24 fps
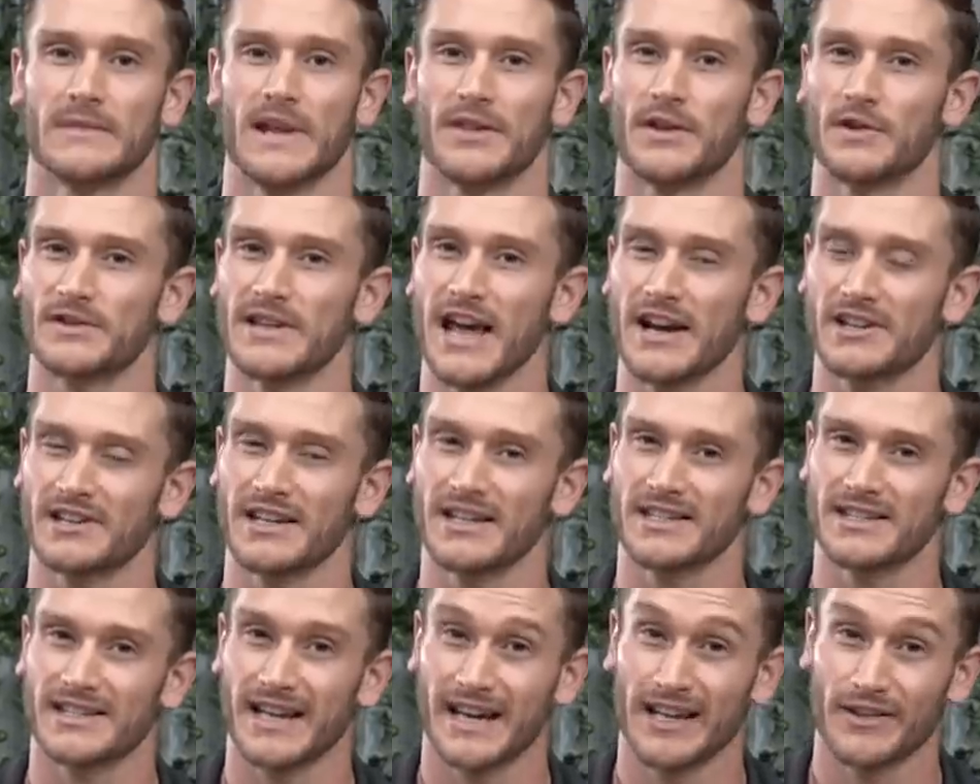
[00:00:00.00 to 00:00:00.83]
Now, there was actually
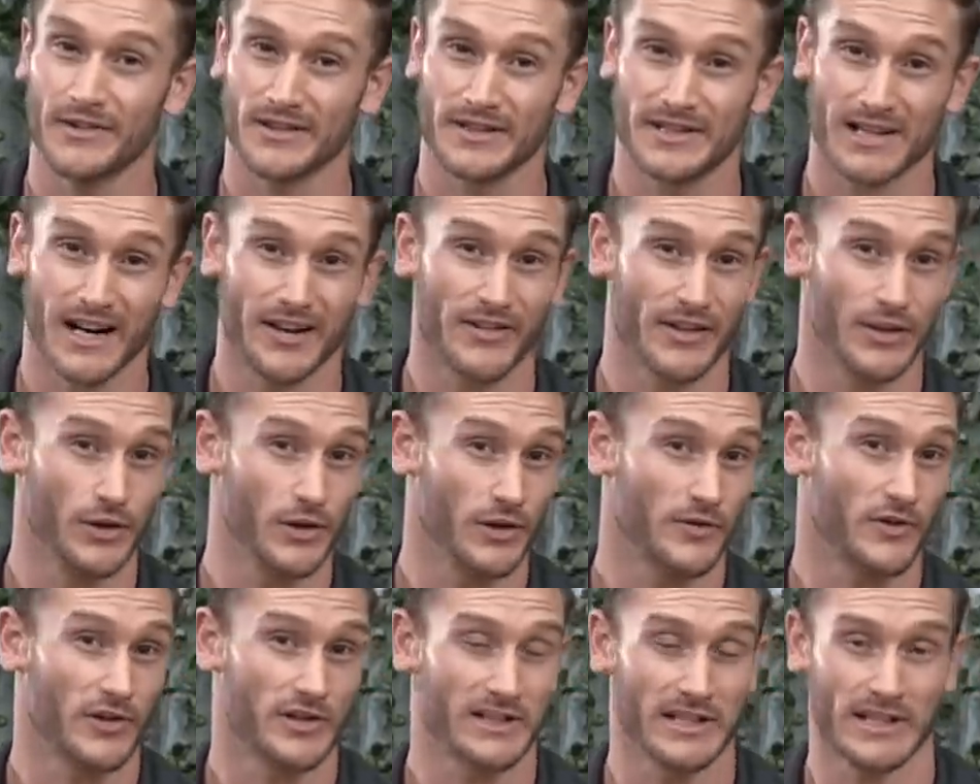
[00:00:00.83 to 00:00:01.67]
a study that was done at the
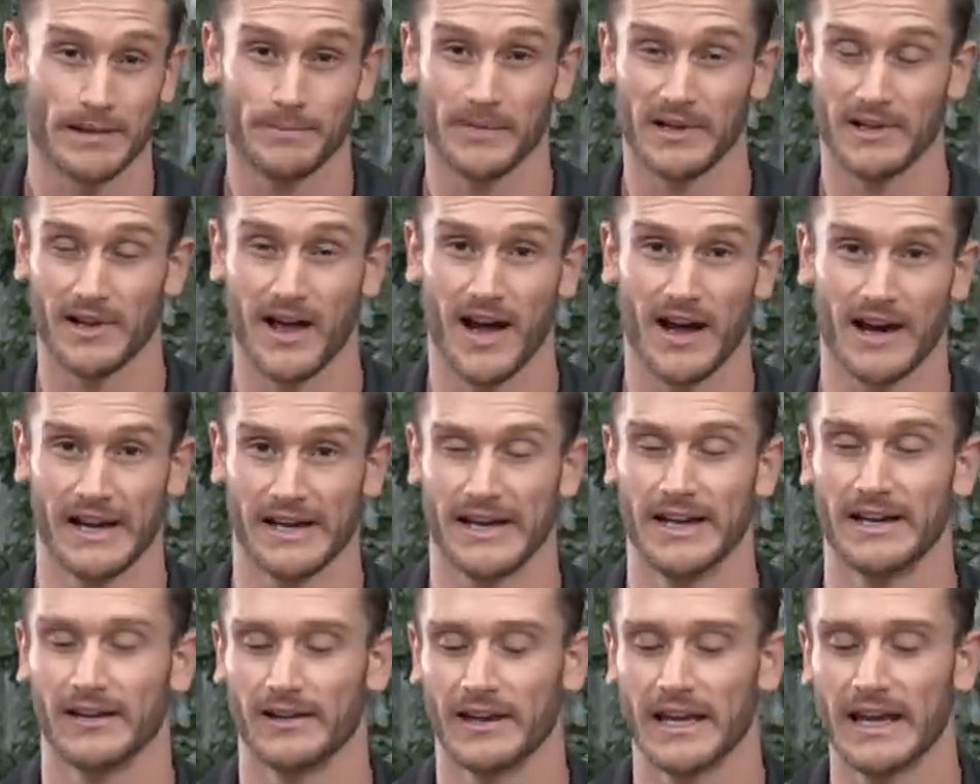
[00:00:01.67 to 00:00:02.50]
University of Milan in
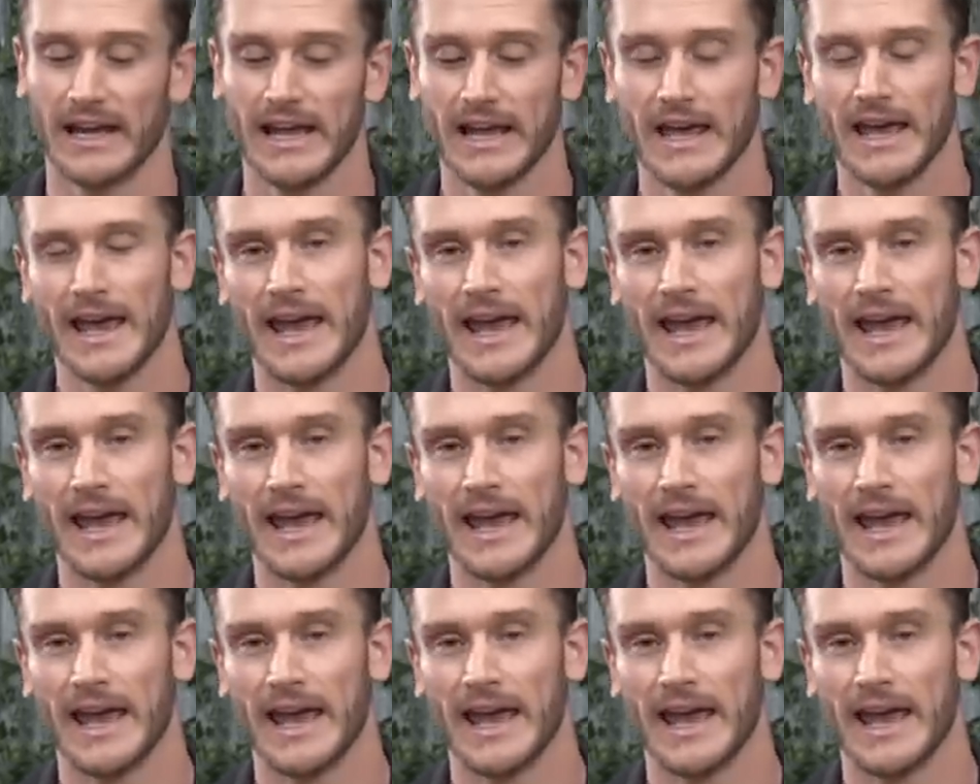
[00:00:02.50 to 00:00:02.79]
Italy,